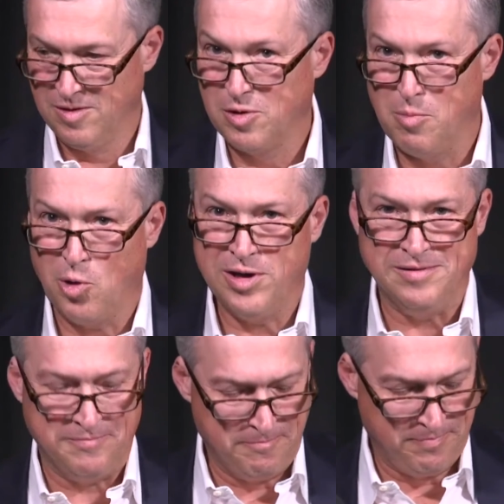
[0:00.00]
Good morning.
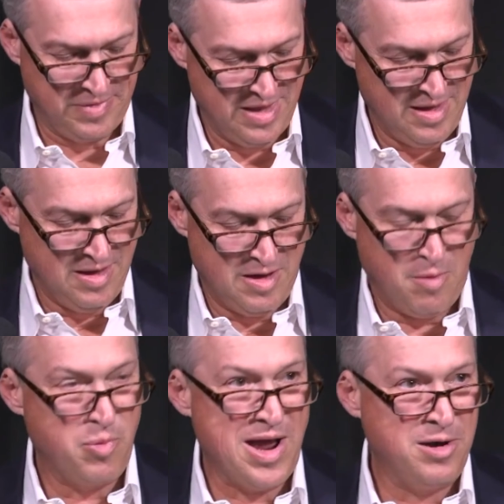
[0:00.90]

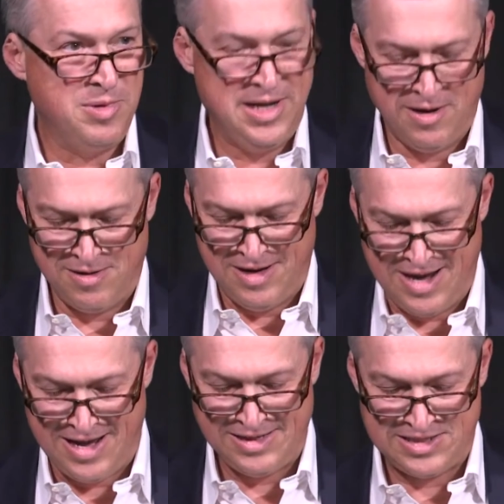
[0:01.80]
I'm proud to be here
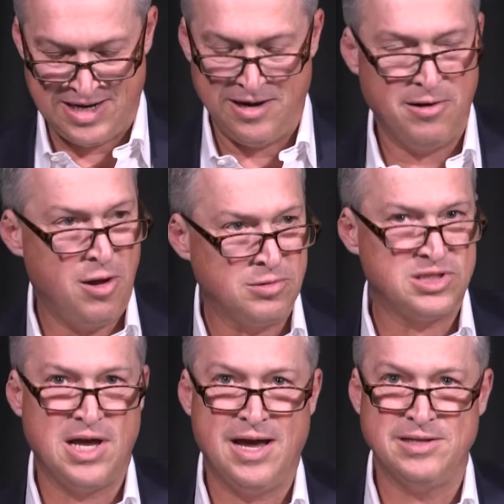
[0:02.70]
today standing
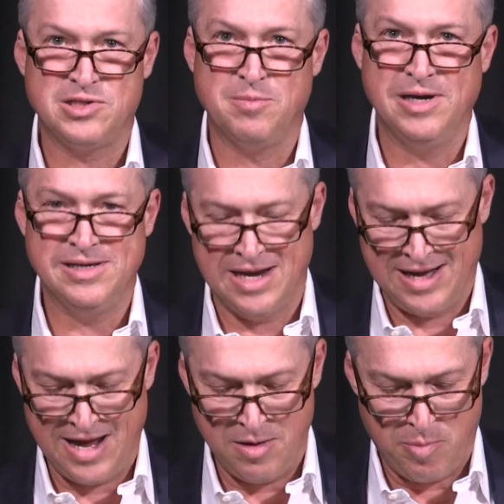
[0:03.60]
alongside so many
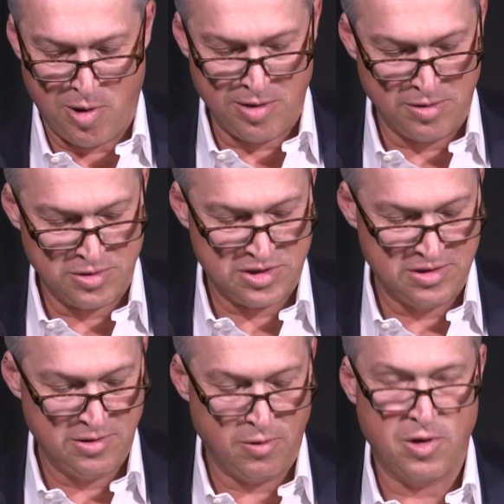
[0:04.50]
dedicated partners
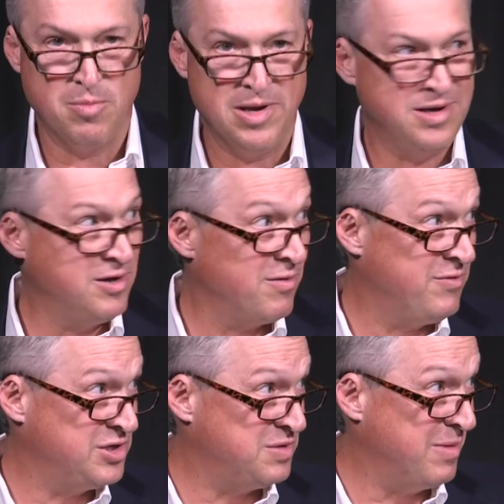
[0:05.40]
who are committed to your
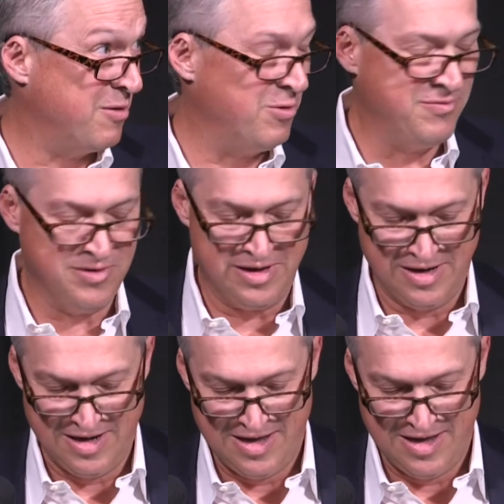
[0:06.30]
vision, Mayor Woodfin.